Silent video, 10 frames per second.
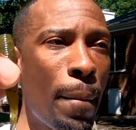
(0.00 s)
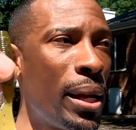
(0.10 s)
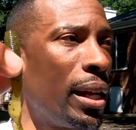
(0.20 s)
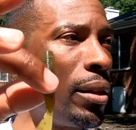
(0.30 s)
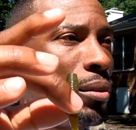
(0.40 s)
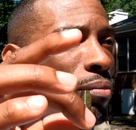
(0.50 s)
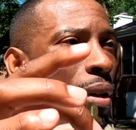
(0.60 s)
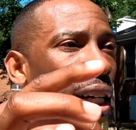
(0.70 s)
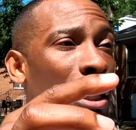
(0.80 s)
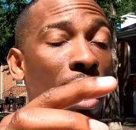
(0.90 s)
me
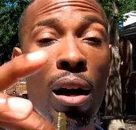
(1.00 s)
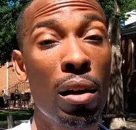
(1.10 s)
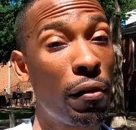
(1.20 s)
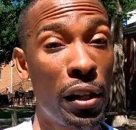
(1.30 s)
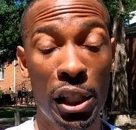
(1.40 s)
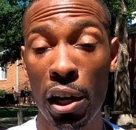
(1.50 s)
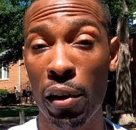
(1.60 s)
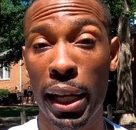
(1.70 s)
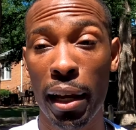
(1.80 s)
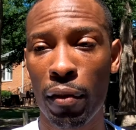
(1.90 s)
a ton of fish here
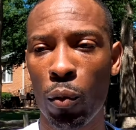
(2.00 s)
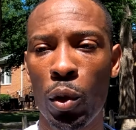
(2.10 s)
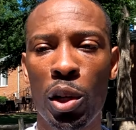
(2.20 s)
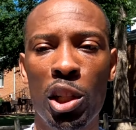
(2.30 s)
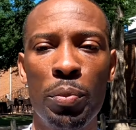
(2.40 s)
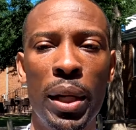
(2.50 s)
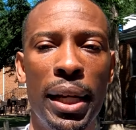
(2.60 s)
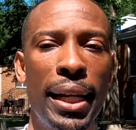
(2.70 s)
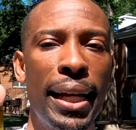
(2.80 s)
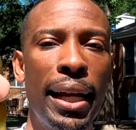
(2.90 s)
in Lake of the Woods,
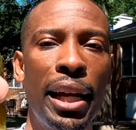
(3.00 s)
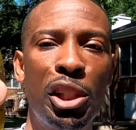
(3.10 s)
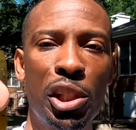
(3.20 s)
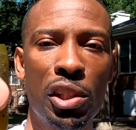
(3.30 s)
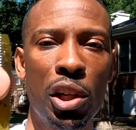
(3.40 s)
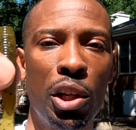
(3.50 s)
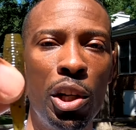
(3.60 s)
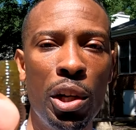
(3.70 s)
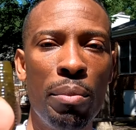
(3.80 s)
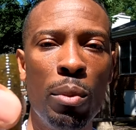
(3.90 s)
but it's just a
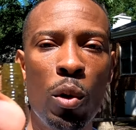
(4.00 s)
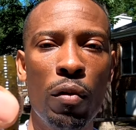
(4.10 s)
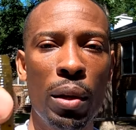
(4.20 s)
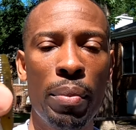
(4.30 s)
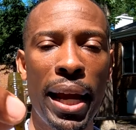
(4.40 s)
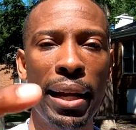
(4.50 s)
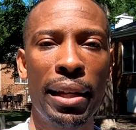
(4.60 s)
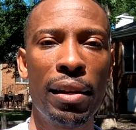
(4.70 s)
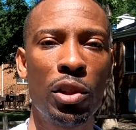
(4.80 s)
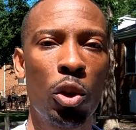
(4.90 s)
good moving bait. It
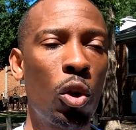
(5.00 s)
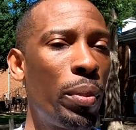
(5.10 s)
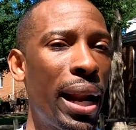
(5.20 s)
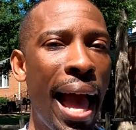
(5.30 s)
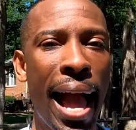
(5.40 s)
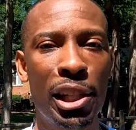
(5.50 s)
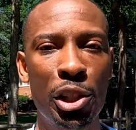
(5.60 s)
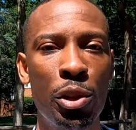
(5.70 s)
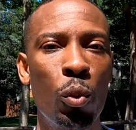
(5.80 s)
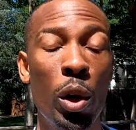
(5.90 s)
gives a little bit of
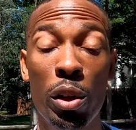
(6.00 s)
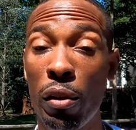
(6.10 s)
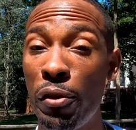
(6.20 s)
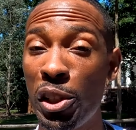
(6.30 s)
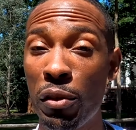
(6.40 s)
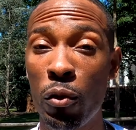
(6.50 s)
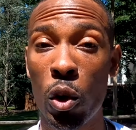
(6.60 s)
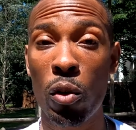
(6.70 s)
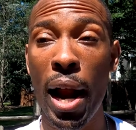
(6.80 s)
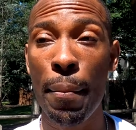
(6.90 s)
action. Whether you're fishing for
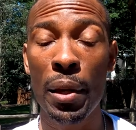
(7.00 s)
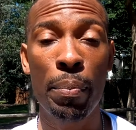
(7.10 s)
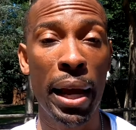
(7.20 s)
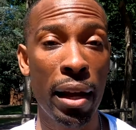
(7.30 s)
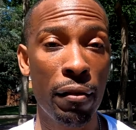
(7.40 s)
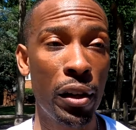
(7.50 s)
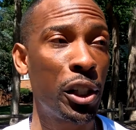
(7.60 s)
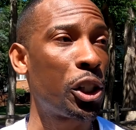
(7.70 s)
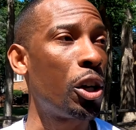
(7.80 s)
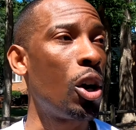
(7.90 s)
crappie,
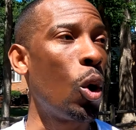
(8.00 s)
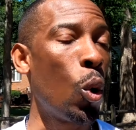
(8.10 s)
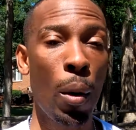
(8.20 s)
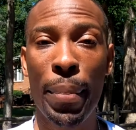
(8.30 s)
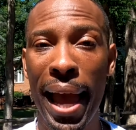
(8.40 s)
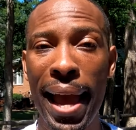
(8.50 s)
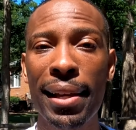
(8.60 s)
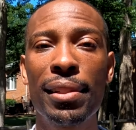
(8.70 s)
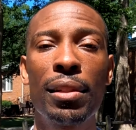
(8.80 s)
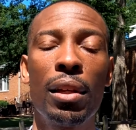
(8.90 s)
panfish, or
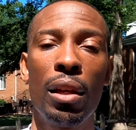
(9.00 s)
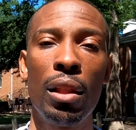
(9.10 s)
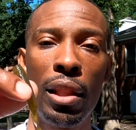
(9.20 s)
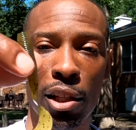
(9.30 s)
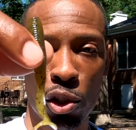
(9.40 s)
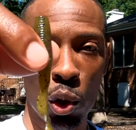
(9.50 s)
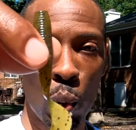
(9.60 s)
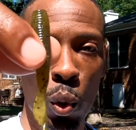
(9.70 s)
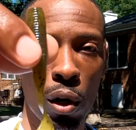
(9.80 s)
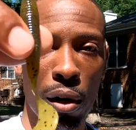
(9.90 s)
bass, this
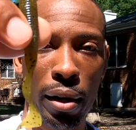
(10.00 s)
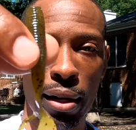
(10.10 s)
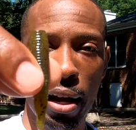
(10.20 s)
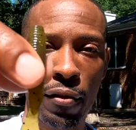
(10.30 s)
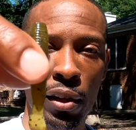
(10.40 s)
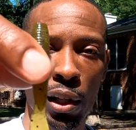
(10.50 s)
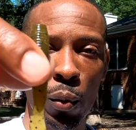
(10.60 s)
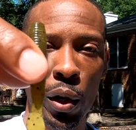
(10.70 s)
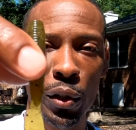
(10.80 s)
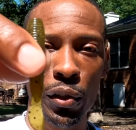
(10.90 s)
lure definitely
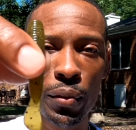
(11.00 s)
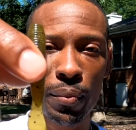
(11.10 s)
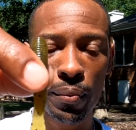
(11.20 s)
works.